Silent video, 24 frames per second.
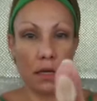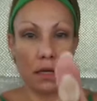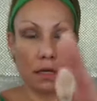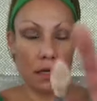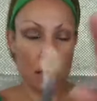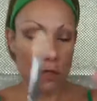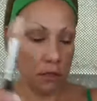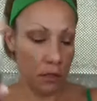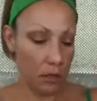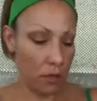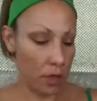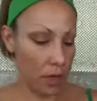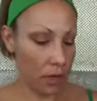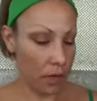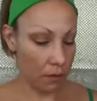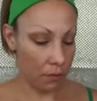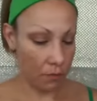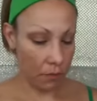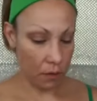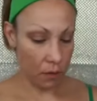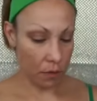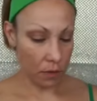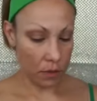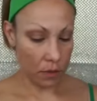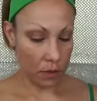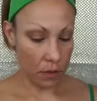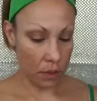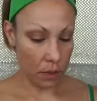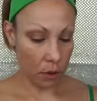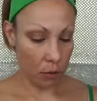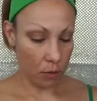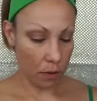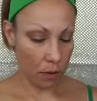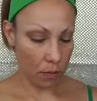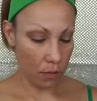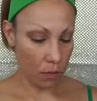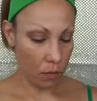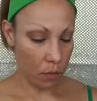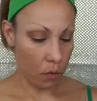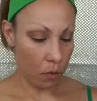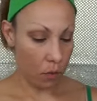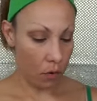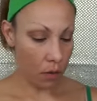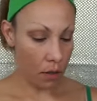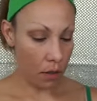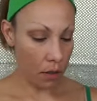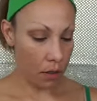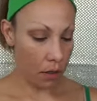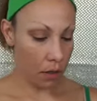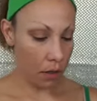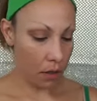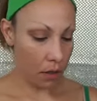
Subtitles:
So I can focus a little bit more